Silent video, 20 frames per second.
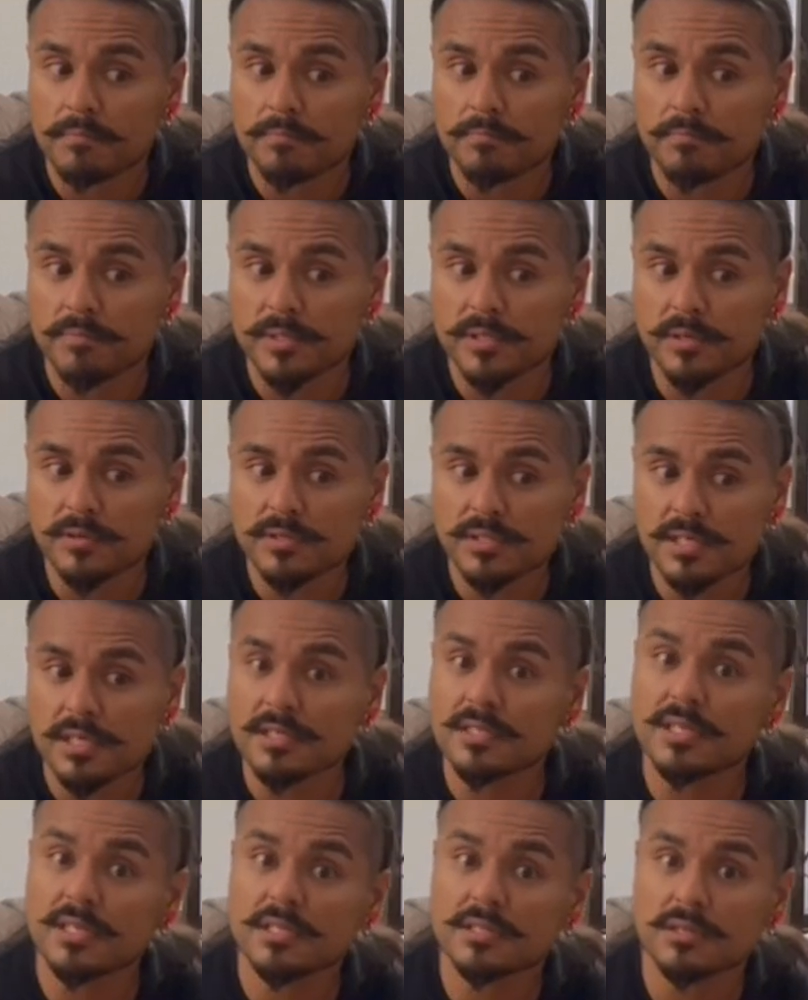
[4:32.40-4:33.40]
But those
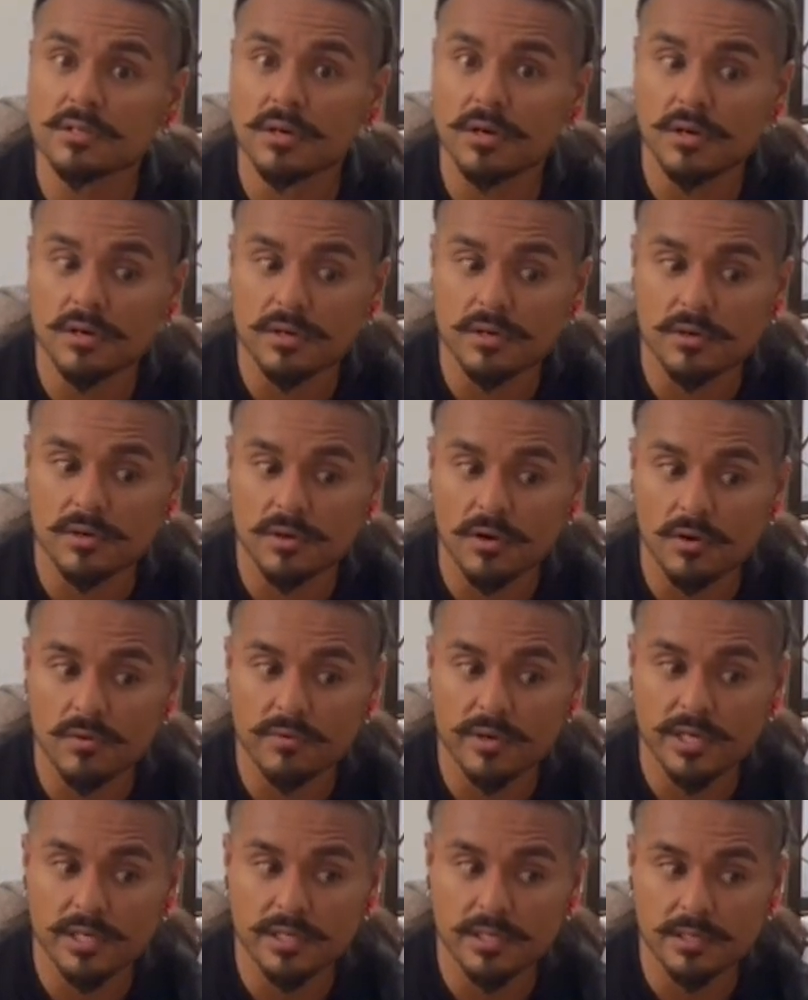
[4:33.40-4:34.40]
techniques are
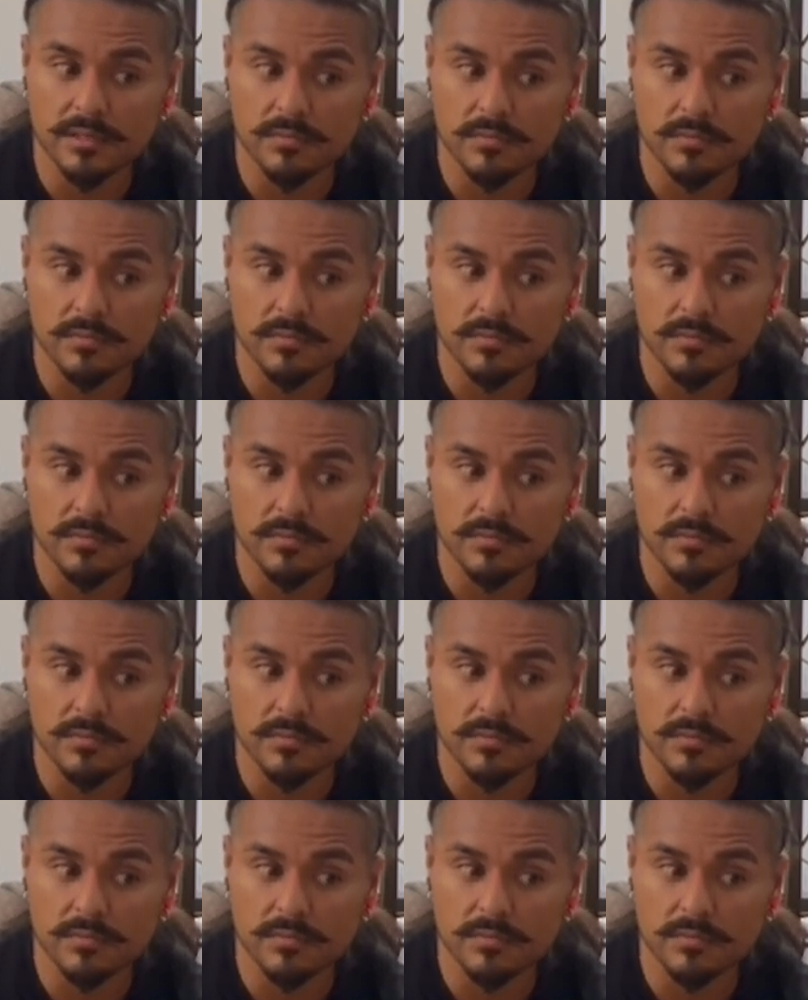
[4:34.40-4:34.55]
already,